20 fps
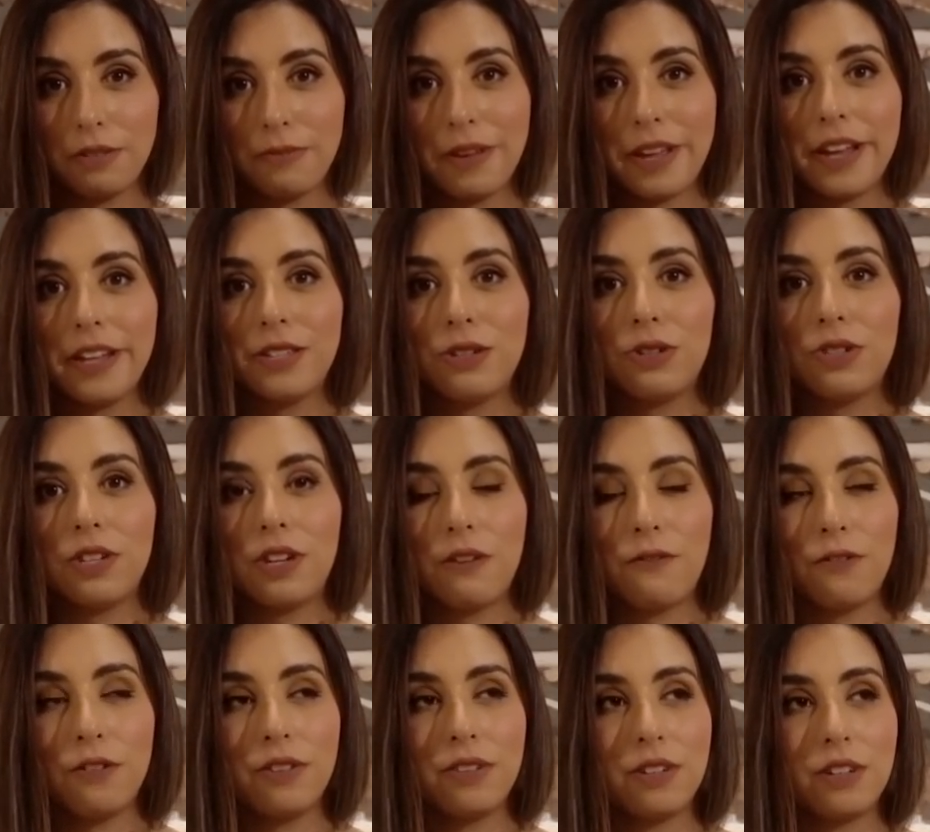because there's a
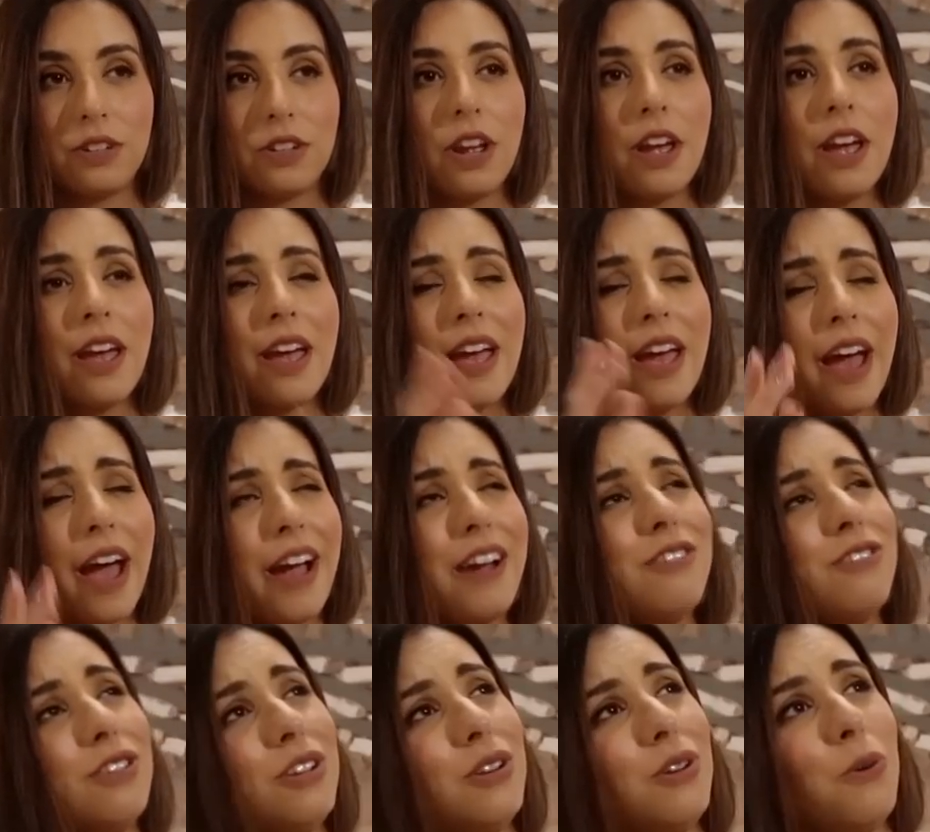different stitch.
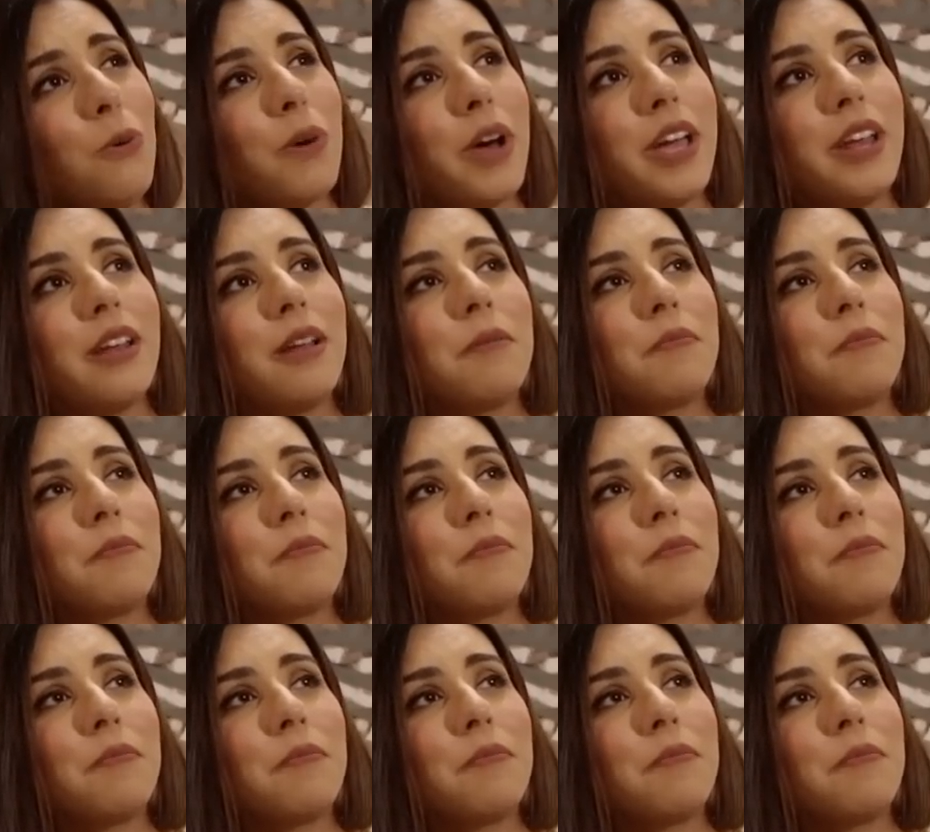Actually, you know what?